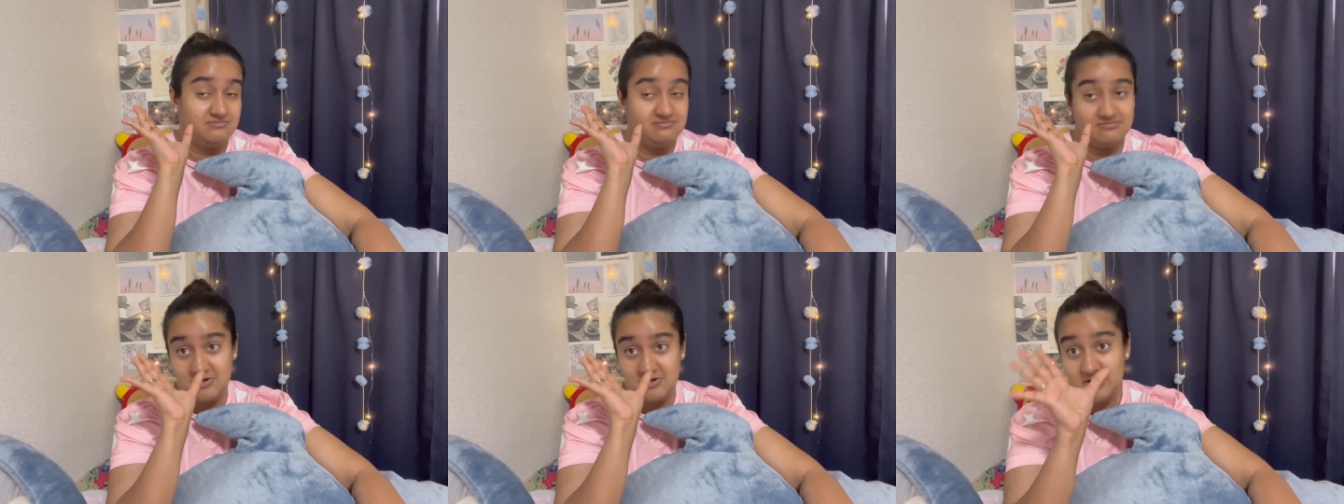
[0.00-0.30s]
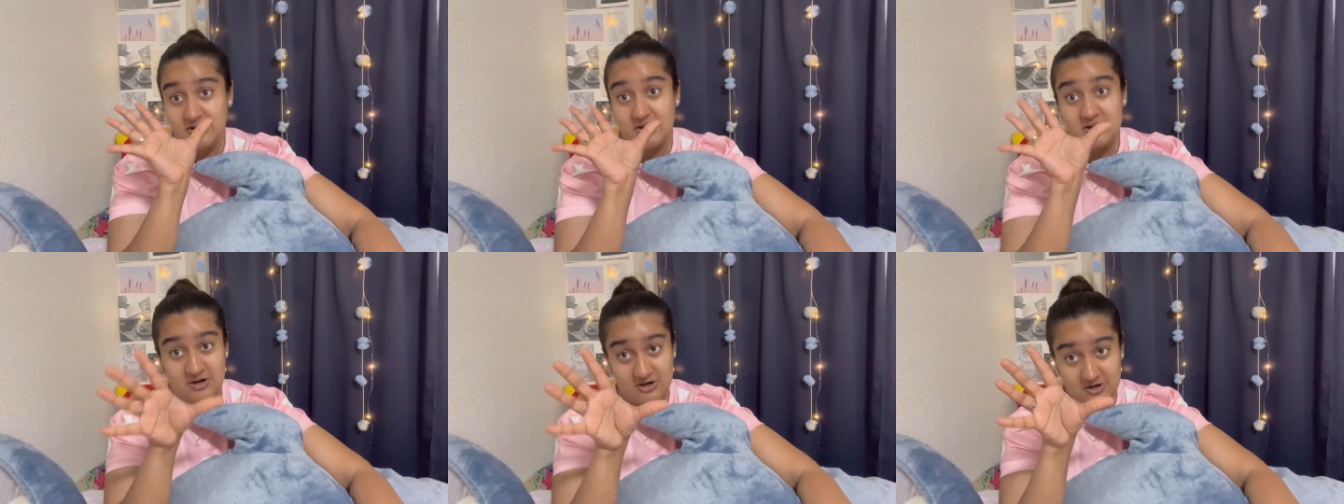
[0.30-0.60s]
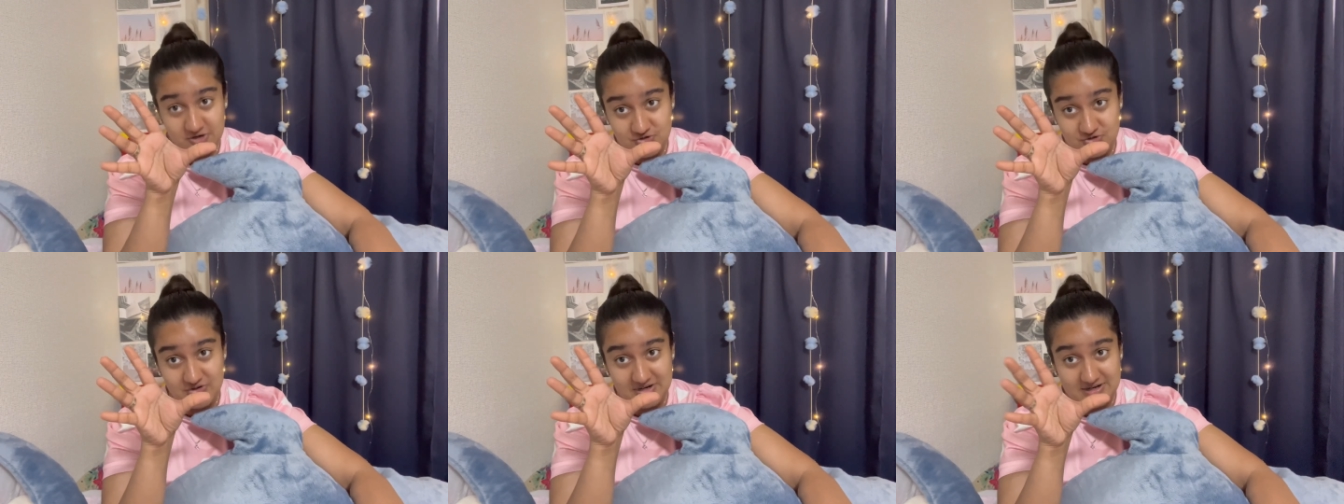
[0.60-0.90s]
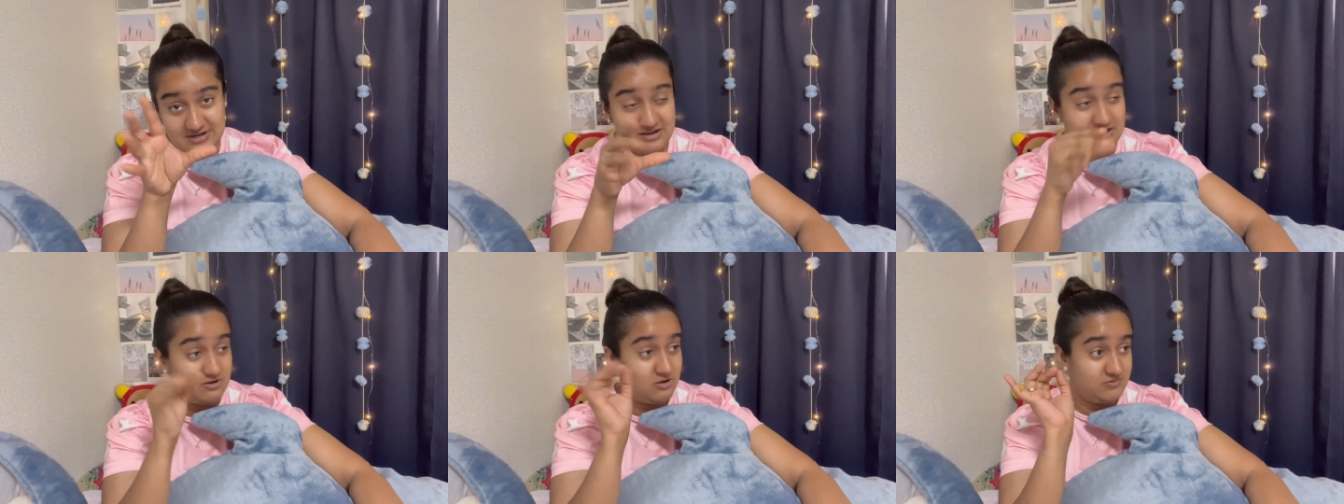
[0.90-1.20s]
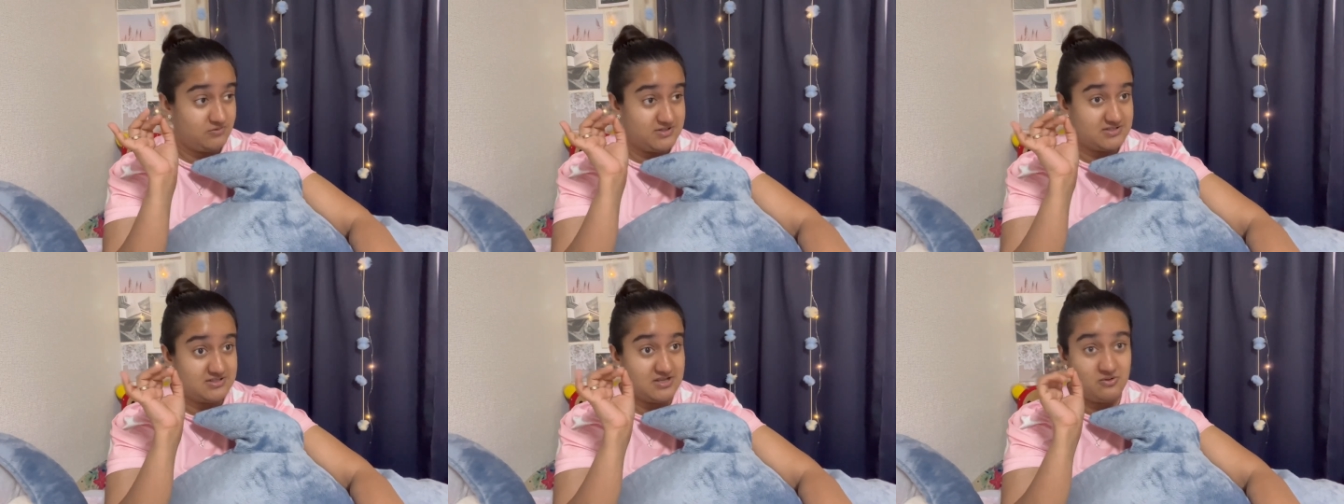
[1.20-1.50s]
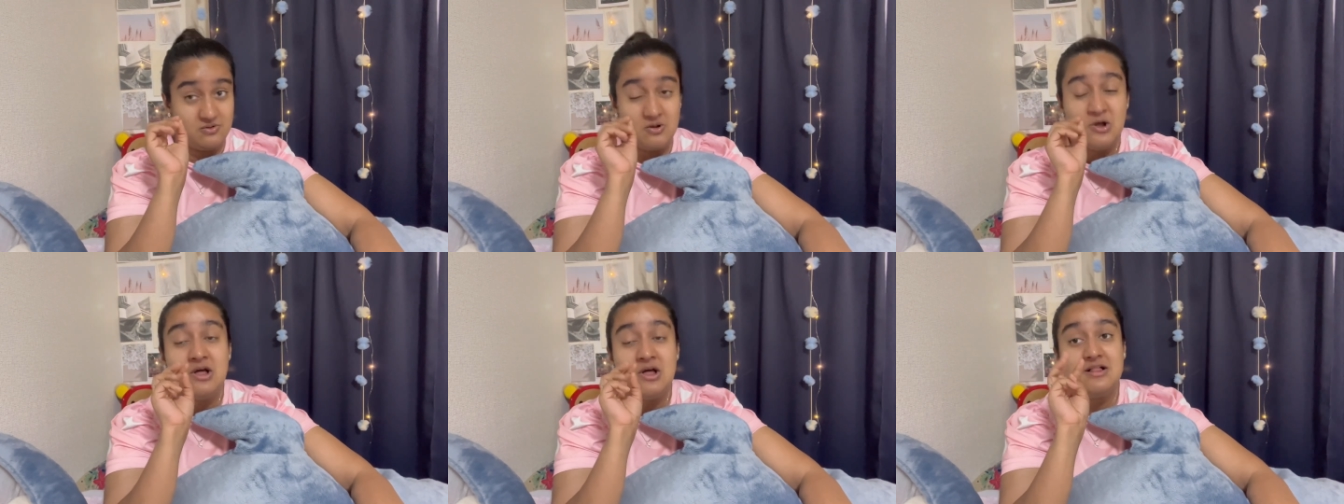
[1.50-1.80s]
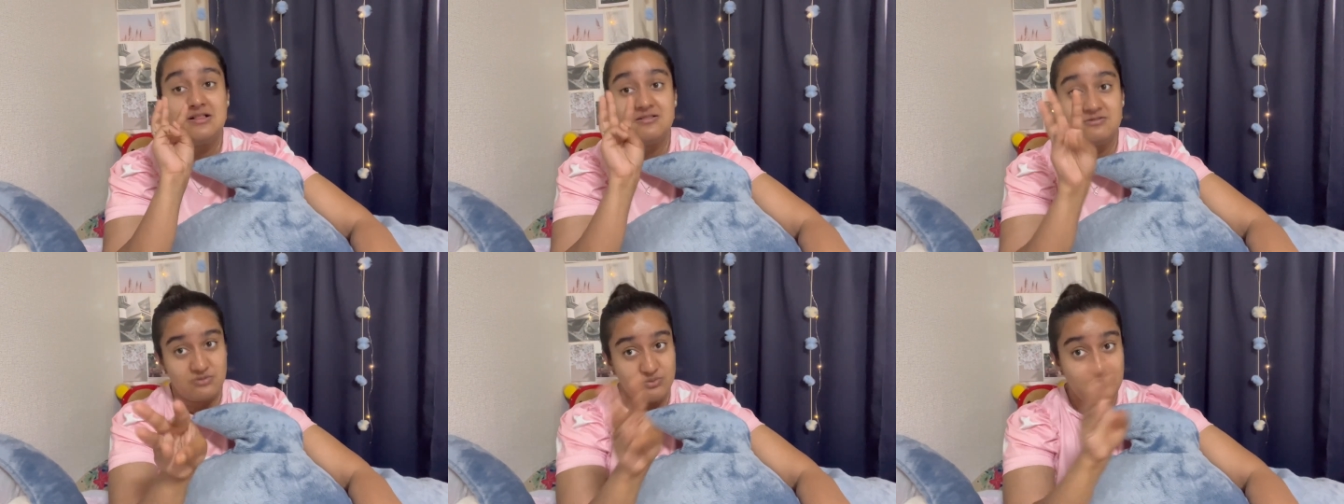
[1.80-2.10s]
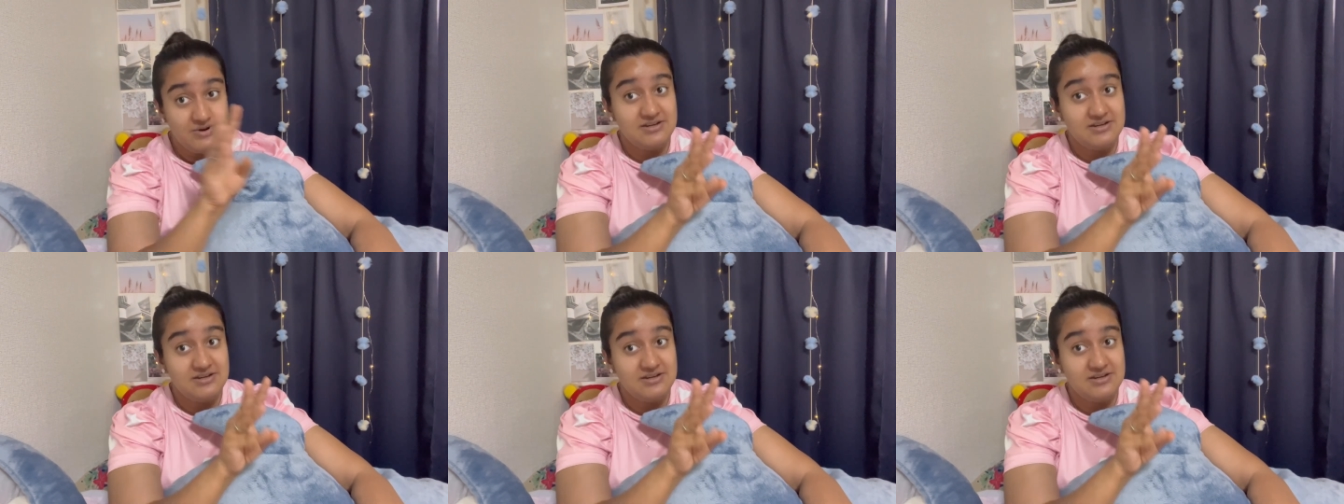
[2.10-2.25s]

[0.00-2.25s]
not a drink i always have three